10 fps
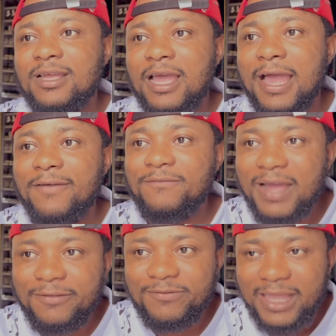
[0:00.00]

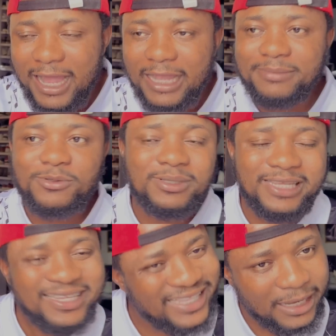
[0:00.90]
5 times or
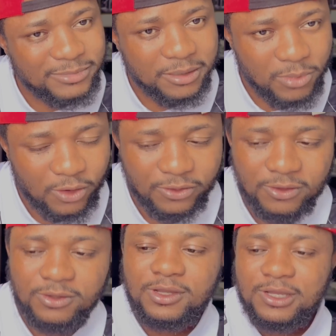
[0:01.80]
10 times a month.
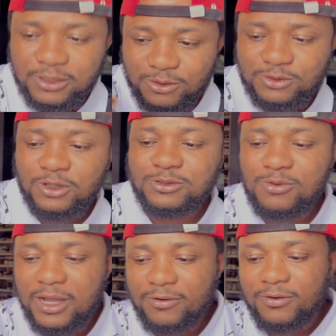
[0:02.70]
Just
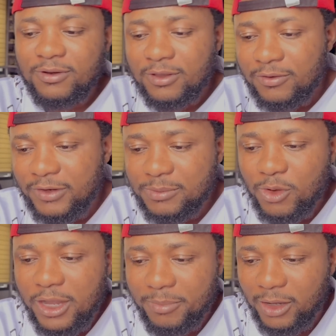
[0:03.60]
go and read
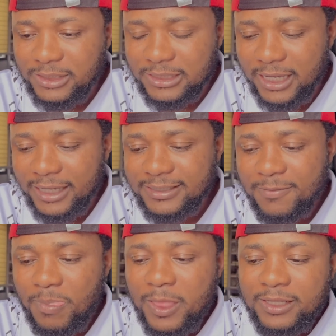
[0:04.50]
more about it, guys.
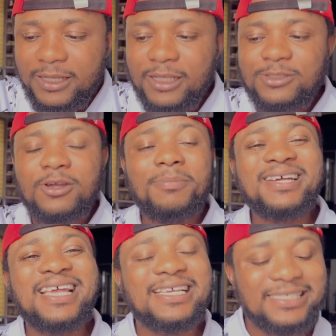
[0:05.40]
Then let's talk
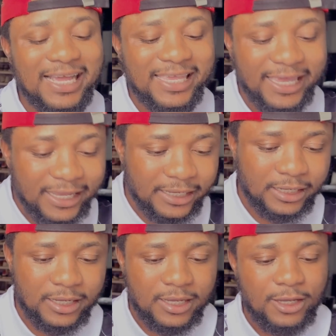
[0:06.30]
about Asake.
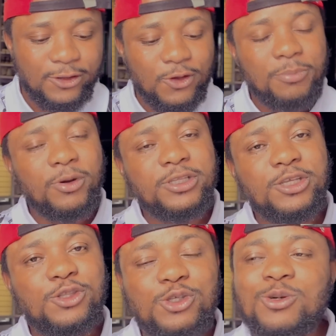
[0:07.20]

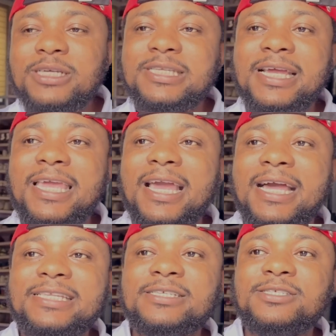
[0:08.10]
Nobody knew Asake
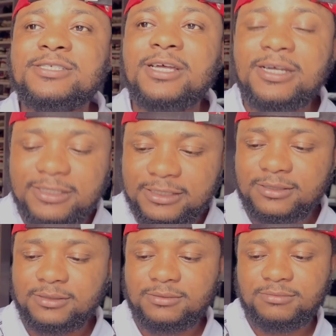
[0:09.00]
had a son.
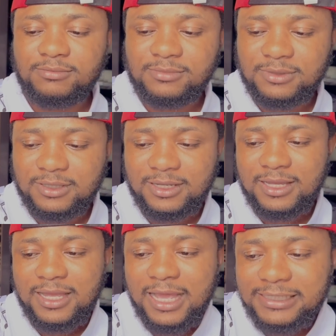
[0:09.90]

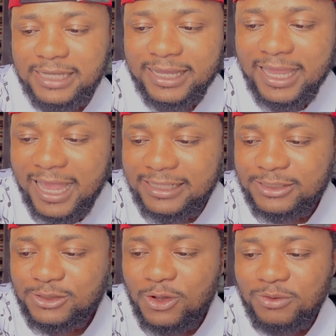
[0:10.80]
Asake had a
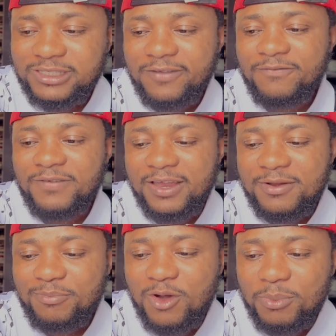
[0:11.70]
son with a
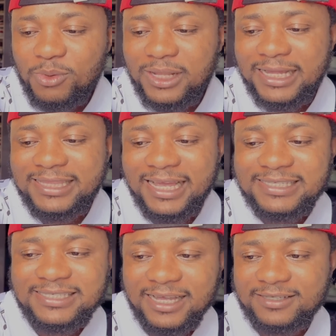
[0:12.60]
very popular
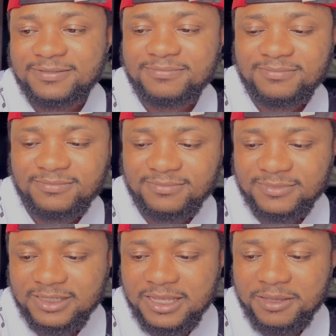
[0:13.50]
dancer
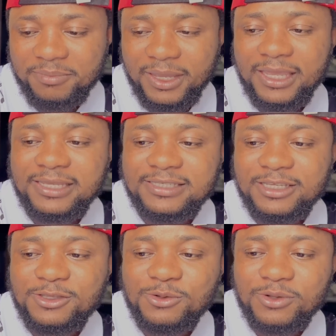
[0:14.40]
based
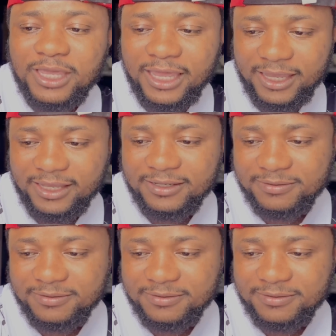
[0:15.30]
in UK.